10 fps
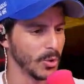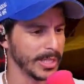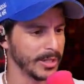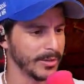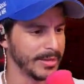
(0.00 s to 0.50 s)

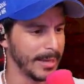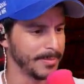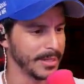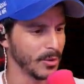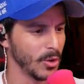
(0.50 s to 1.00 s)
here, that
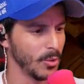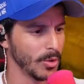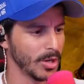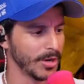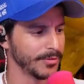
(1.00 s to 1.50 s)
big hole
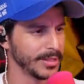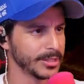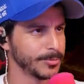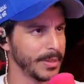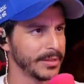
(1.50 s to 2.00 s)
will cover
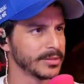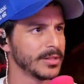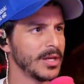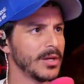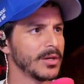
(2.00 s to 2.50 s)
this space.
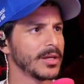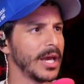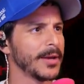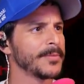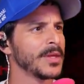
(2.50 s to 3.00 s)

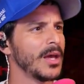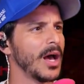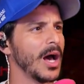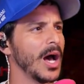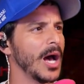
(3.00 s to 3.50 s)
Okay.
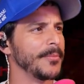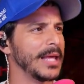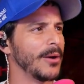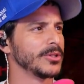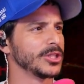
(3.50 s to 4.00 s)

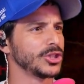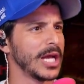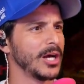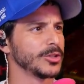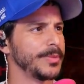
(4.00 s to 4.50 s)
That was the
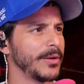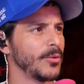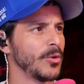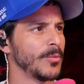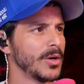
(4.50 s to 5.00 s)
child's
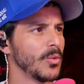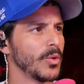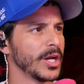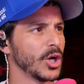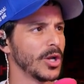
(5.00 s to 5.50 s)
bedroom.
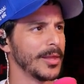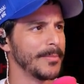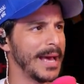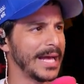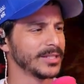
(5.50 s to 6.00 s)
We're going to go to the
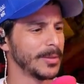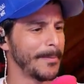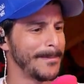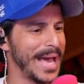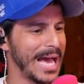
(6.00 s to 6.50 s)
master
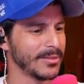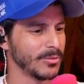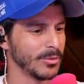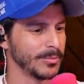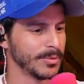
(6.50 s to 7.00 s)

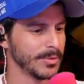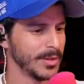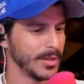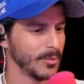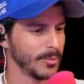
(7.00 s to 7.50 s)
bathroom,
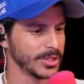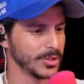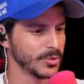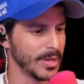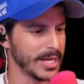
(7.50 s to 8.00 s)
which
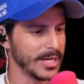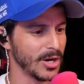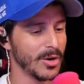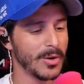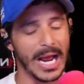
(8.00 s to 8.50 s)
is right
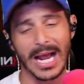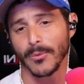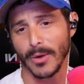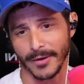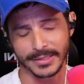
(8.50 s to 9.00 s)
here.
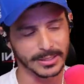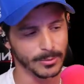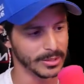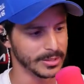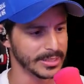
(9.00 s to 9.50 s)
Obviously,
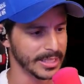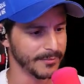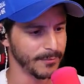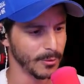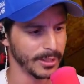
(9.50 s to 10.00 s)
we're on the
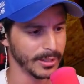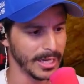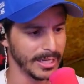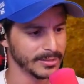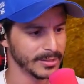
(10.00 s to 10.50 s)
second floor here,
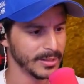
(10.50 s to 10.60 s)
guys.